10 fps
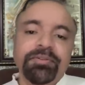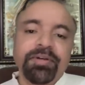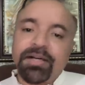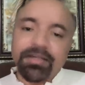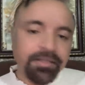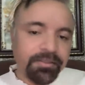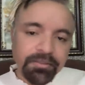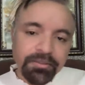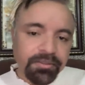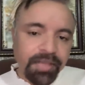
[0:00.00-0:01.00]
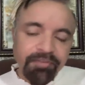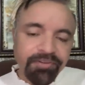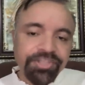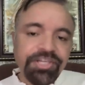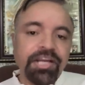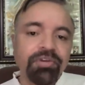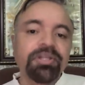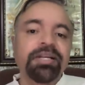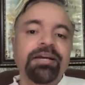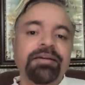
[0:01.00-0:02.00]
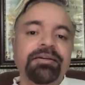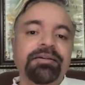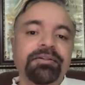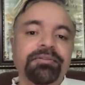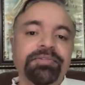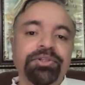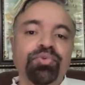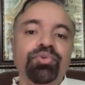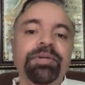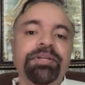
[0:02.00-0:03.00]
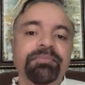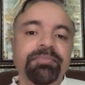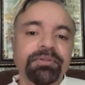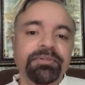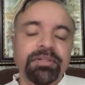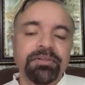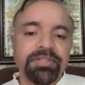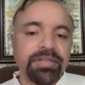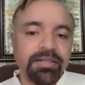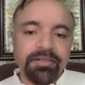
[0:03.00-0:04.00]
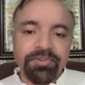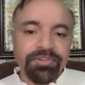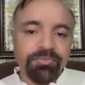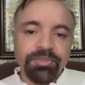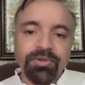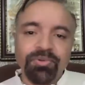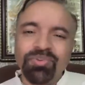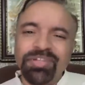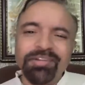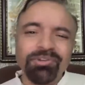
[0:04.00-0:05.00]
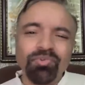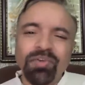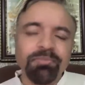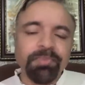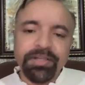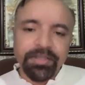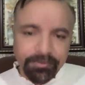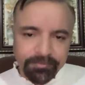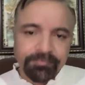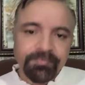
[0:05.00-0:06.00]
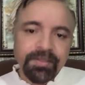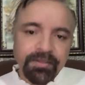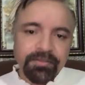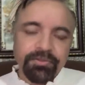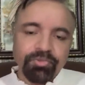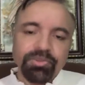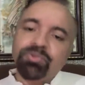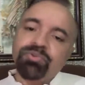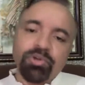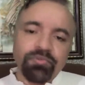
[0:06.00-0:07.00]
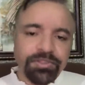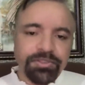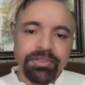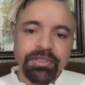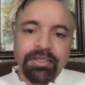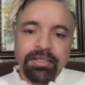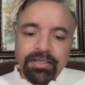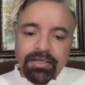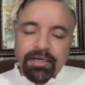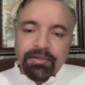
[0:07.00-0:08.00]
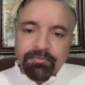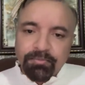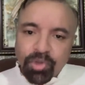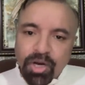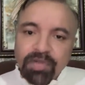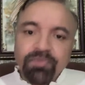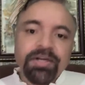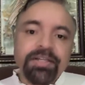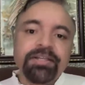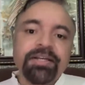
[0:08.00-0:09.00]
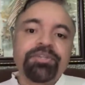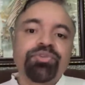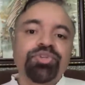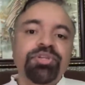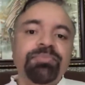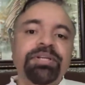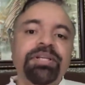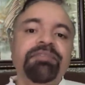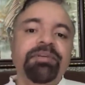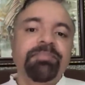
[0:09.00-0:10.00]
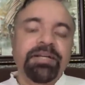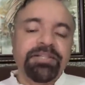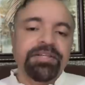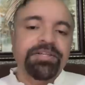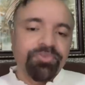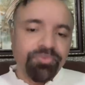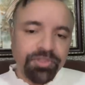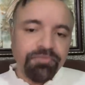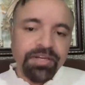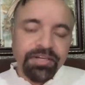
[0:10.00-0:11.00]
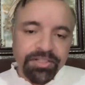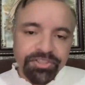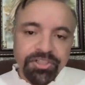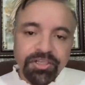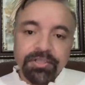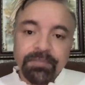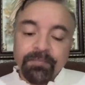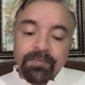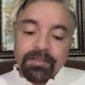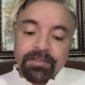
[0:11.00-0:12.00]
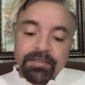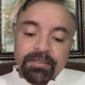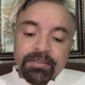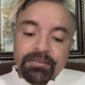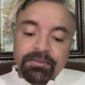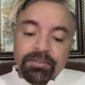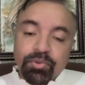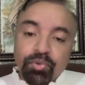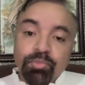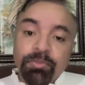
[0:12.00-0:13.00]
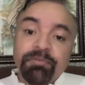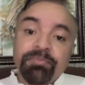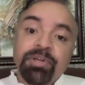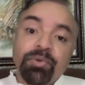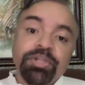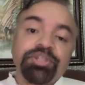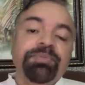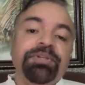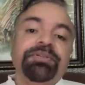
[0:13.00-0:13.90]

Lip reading: earlier the average annual recruitment in terrorist cadre was coming down to 10 to 12 per year, 2000 onwards. Burhan Wani and social media, the way Pakistan has used it very intelligently, the recruitment from South Kashmir